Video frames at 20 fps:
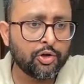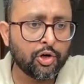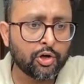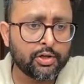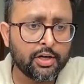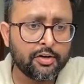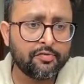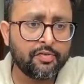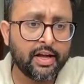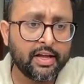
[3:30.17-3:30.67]

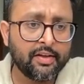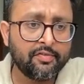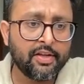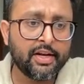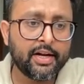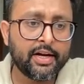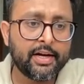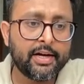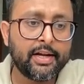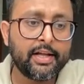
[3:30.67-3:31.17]
Doctor Y
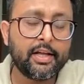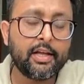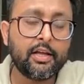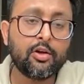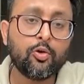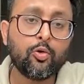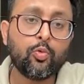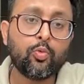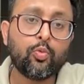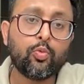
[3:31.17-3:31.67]
V
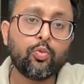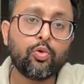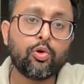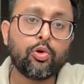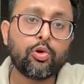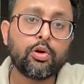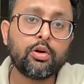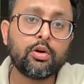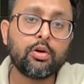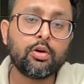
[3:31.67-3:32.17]
Reddy
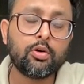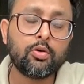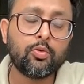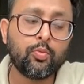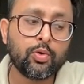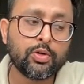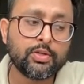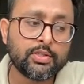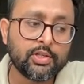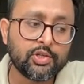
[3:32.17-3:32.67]
were, uh,
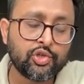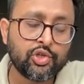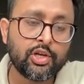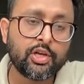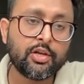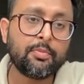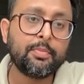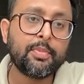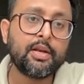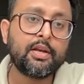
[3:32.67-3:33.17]
was the
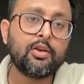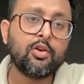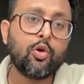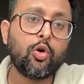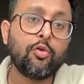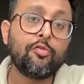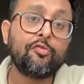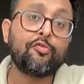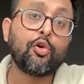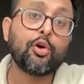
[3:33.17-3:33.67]
chairman
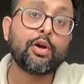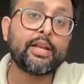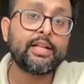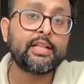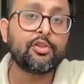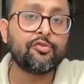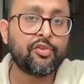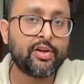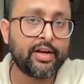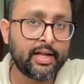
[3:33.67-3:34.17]
of
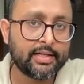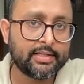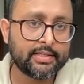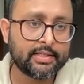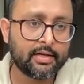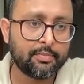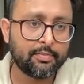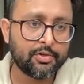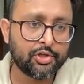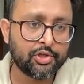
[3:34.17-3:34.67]
fourteenth
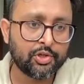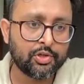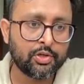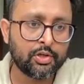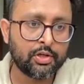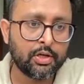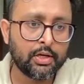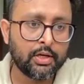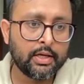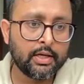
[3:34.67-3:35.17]
Finance Commission.
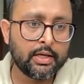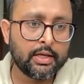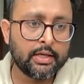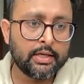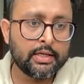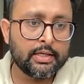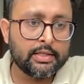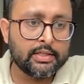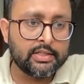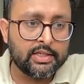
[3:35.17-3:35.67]

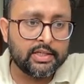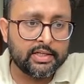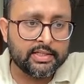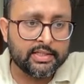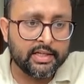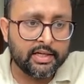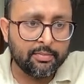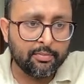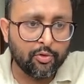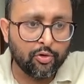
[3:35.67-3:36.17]
G
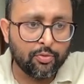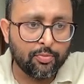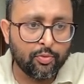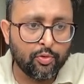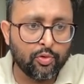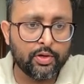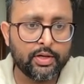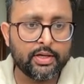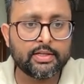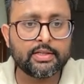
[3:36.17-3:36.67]
C
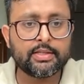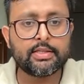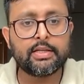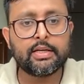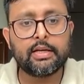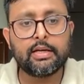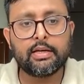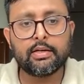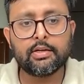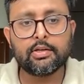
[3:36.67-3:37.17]
Murmu is
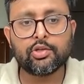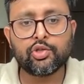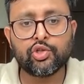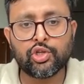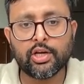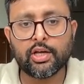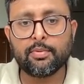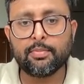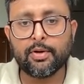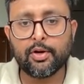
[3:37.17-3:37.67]
the
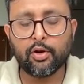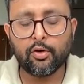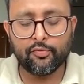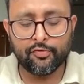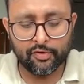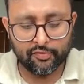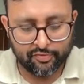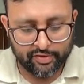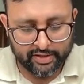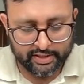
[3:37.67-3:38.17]
chairman
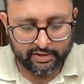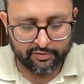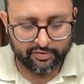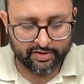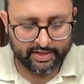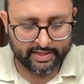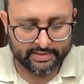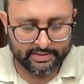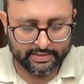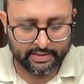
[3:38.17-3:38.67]
of fifteenth
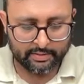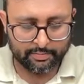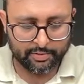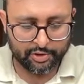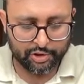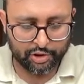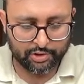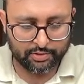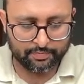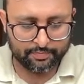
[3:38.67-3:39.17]
Finance
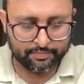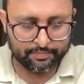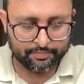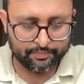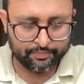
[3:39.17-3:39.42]
Commission.